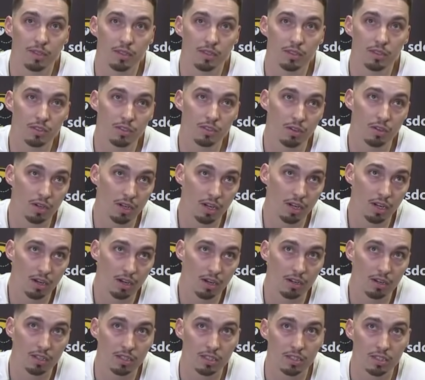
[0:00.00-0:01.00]
So here
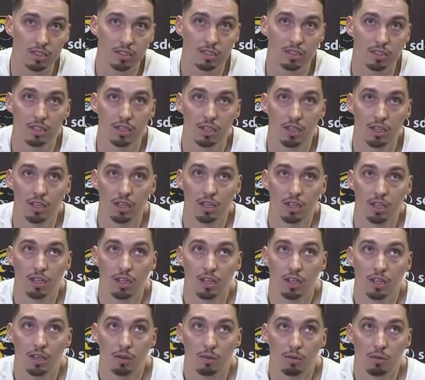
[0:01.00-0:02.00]
it's
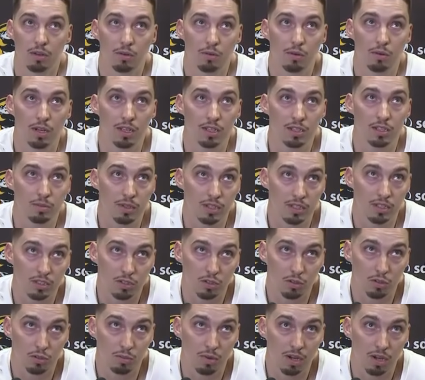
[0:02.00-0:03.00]
been
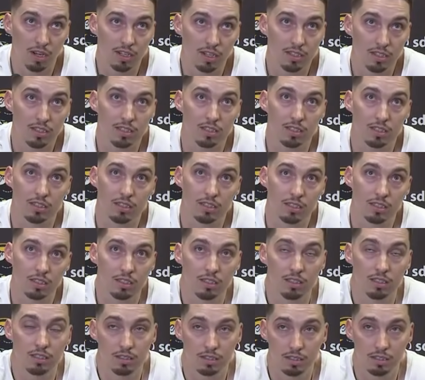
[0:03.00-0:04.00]
2 months and
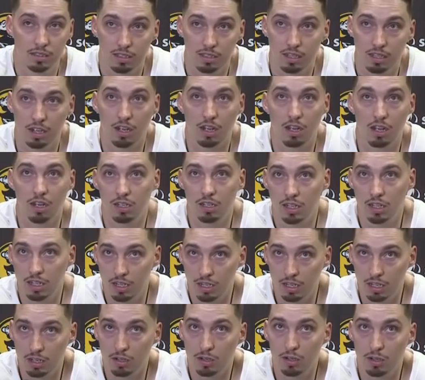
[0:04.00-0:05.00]
I'll get
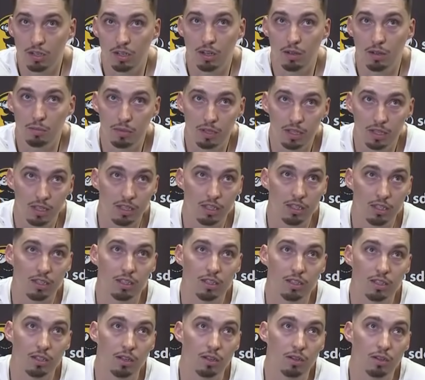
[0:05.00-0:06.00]
it going. I'll be,
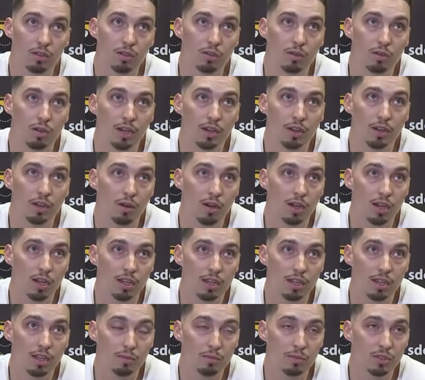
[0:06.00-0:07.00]
you know, who I know I
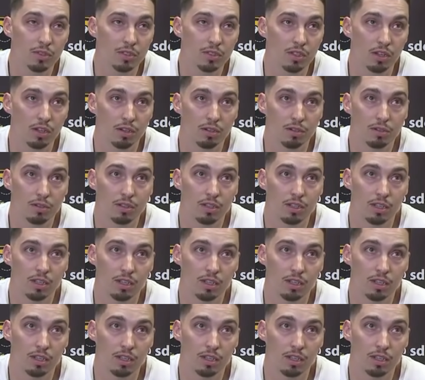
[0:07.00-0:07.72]
am. So